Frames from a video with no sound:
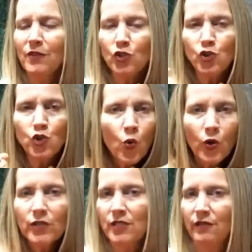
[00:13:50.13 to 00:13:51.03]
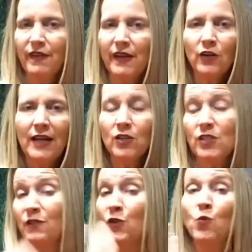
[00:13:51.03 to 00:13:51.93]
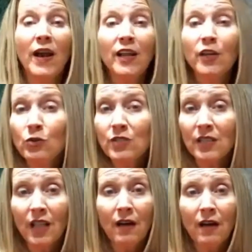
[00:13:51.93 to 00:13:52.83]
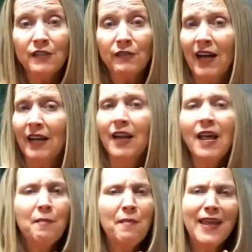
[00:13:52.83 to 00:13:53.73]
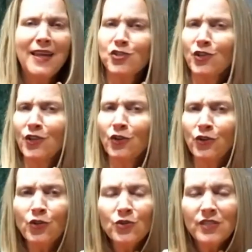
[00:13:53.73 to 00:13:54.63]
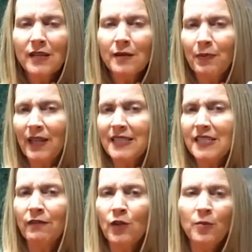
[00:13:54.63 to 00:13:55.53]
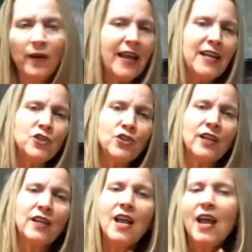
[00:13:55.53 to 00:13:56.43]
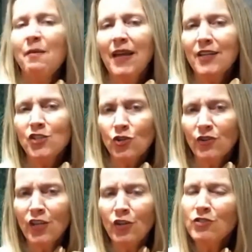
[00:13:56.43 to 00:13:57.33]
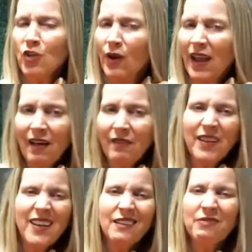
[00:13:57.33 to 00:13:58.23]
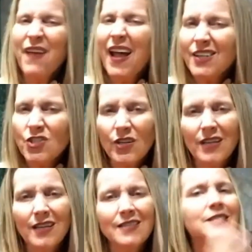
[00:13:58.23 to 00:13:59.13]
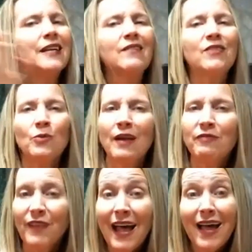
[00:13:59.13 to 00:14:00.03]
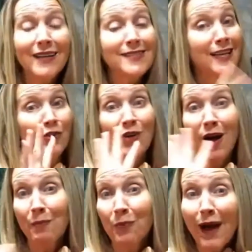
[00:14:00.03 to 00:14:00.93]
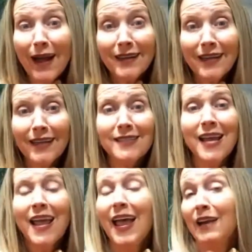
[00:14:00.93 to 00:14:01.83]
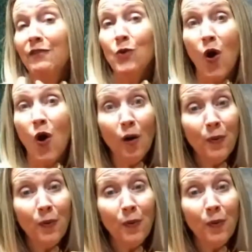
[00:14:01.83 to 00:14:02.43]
Short fingernails, if you want to use gloves, fine. Making sure that you're using plenty of lubrication, making sure that you don't have any infections, any of the red flags, that you're not pregnant, and if you are